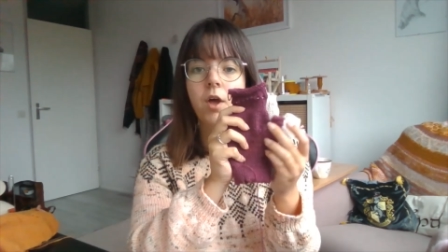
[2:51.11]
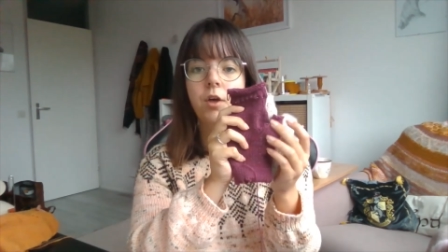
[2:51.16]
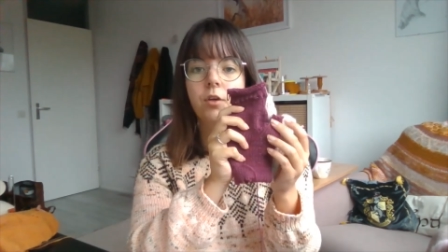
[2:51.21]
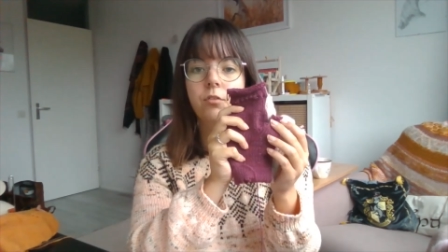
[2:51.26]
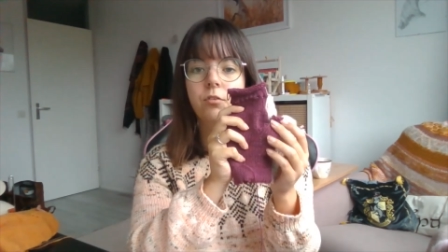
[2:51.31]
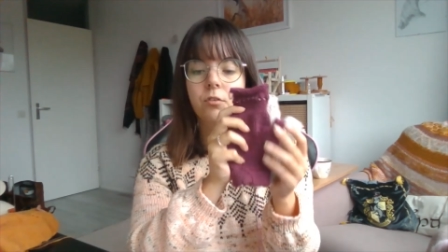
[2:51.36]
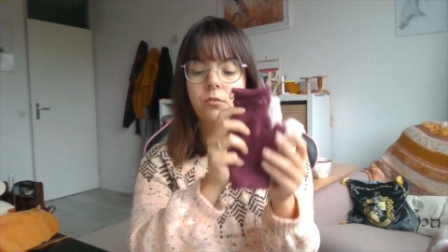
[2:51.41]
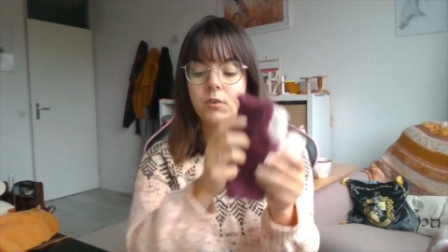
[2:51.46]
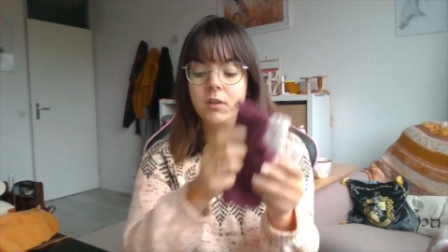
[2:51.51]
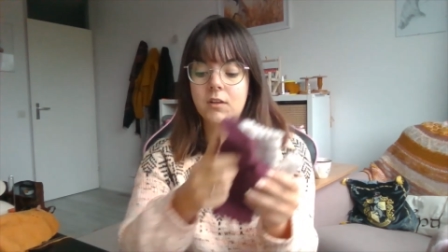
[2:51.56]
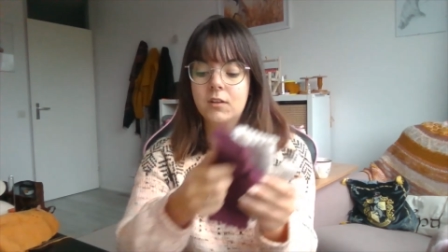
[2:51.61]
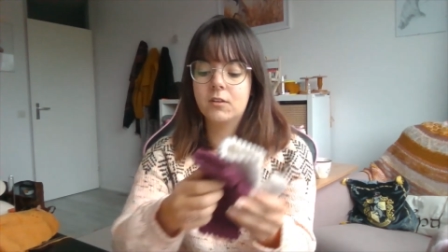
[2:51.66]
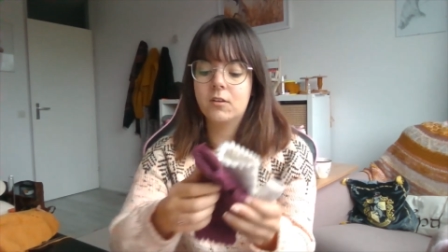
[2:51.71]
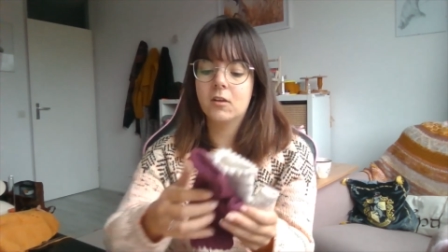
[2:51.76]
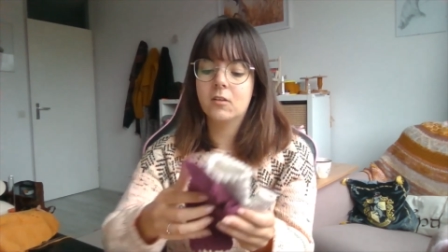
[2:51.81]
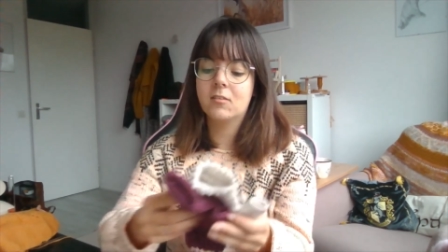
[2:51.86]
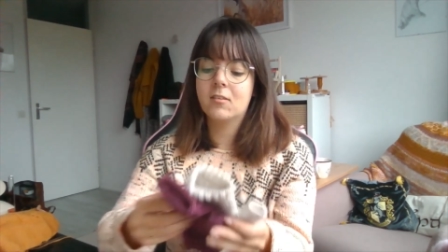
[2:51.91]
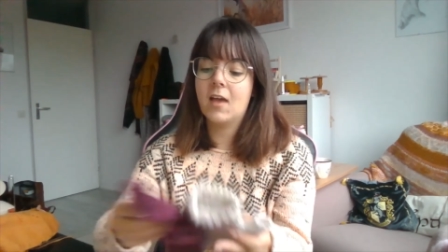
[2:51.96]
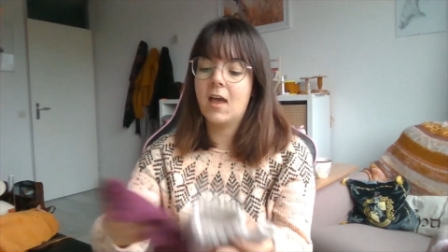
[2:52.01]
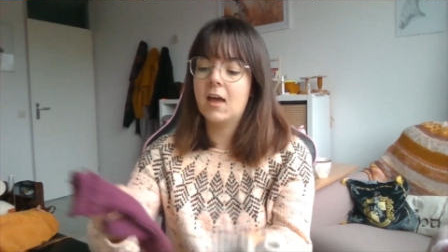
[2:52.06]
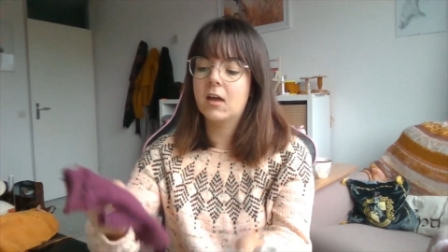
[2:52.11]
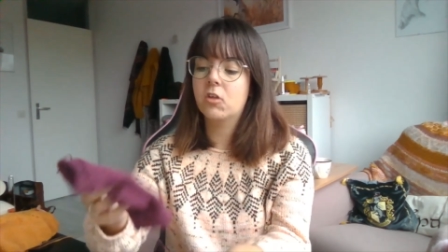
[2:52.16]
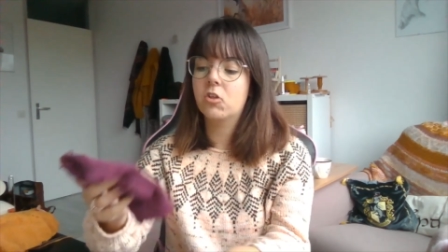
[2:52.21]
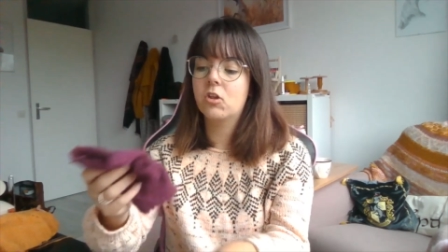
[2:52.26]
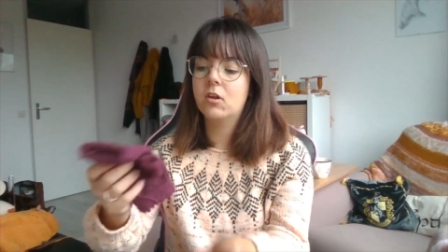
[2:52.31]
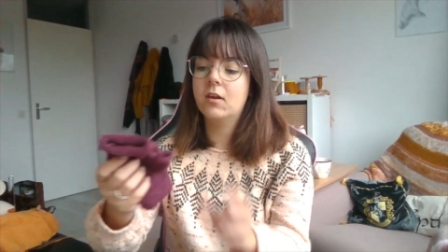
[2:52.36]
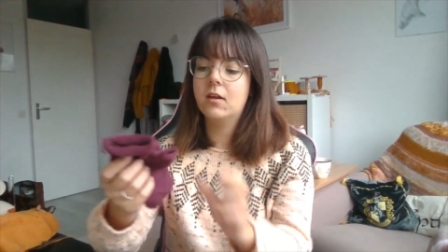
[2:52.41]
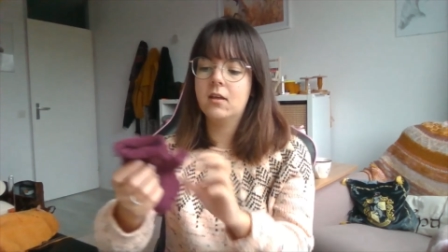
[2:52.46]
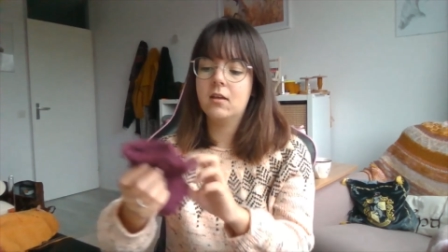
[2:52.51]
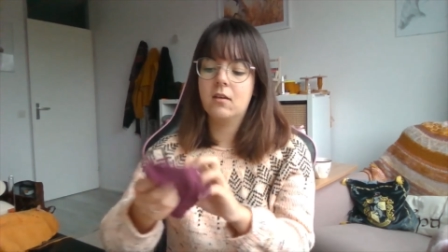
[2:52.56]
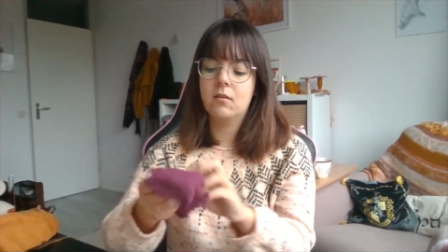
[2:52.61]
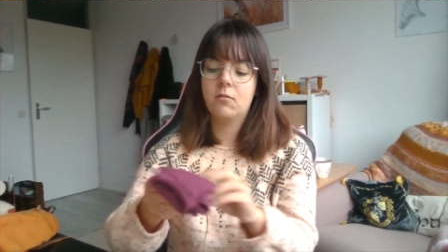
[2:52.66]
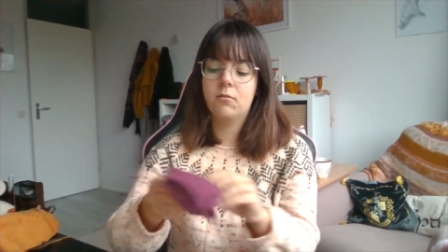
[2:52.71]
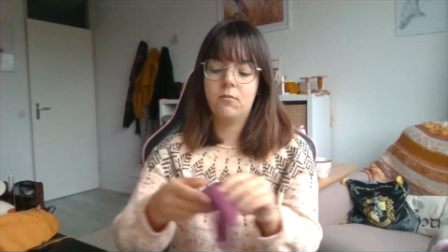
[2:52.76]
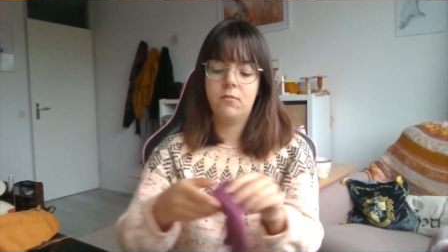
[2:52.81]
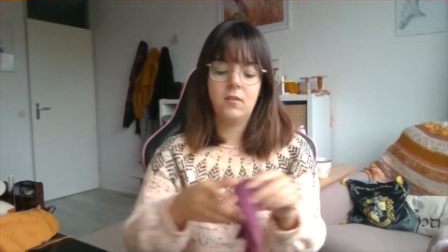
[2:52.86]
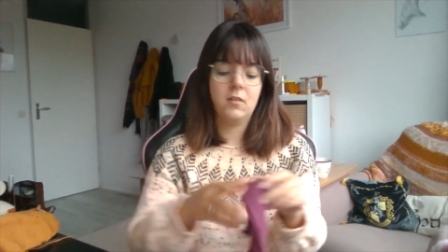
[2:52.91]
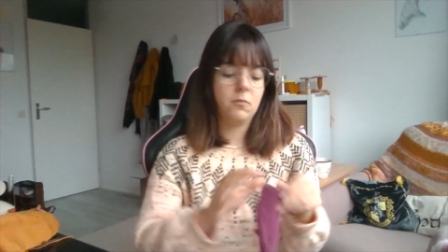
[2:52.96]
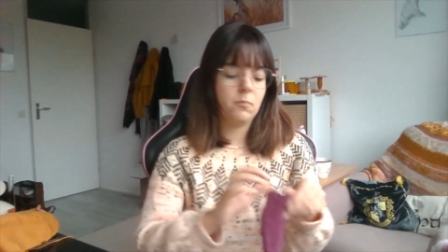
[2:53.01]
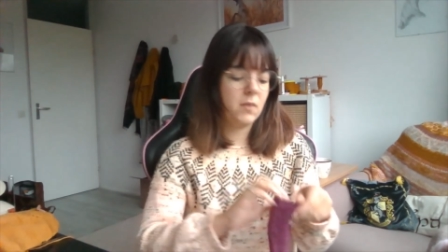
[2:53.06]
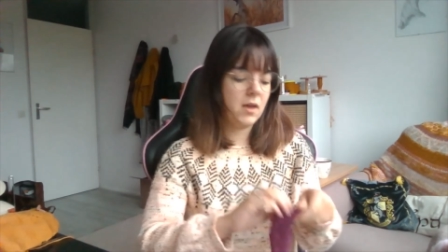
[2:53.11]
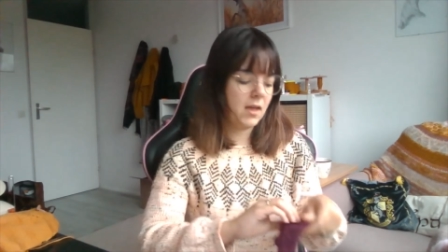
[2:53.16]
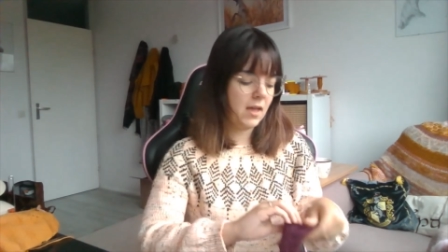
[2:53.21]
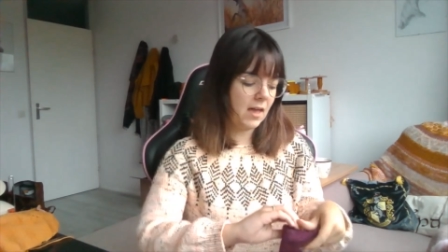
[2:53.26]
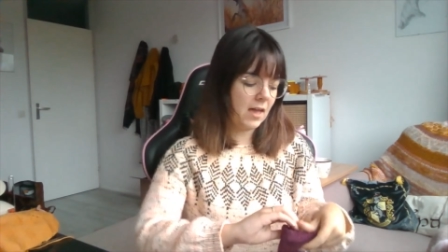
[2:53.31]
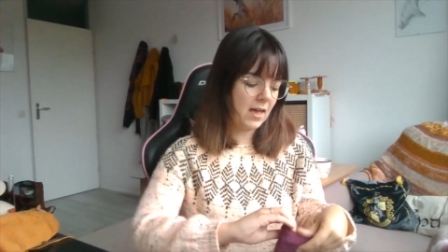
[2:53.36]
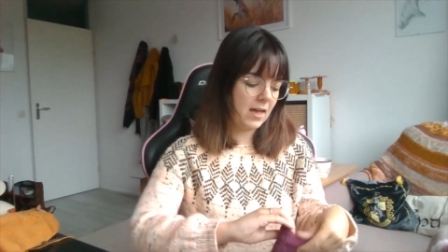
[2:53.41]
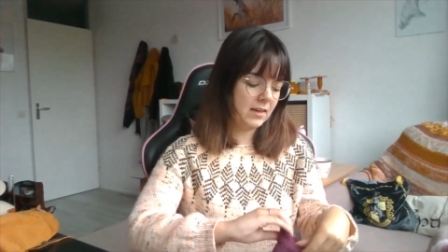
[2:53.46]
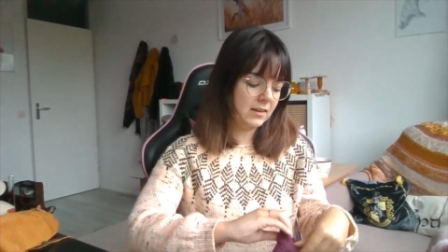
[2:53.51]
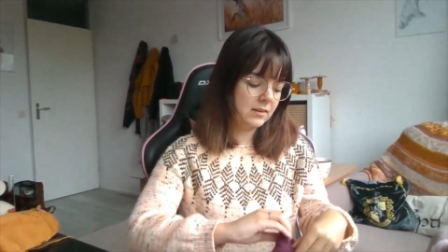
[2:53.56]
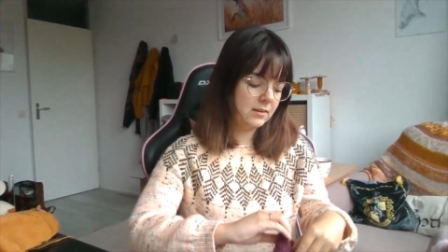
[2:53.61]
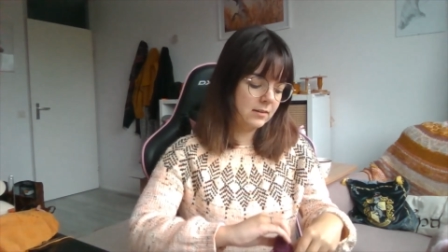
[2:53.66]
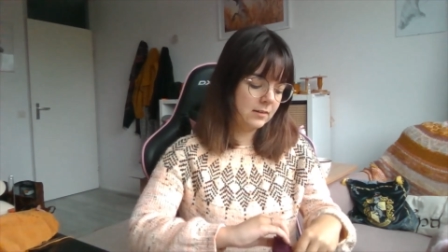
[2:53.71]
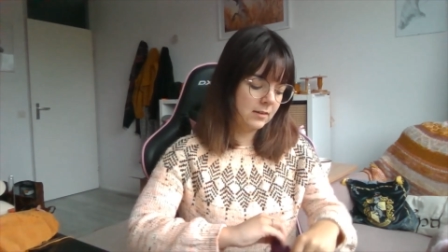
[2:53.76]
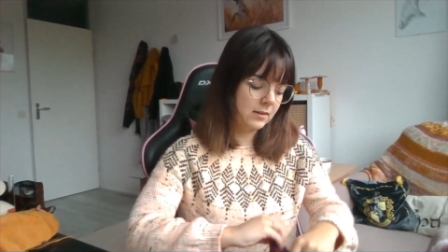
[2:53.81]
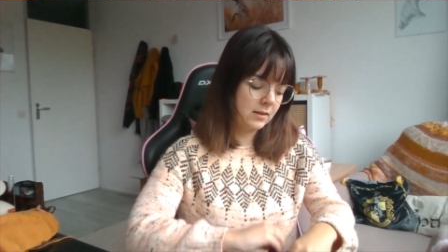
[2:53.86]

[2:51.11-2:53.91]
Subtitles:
so it does actually fit my hand.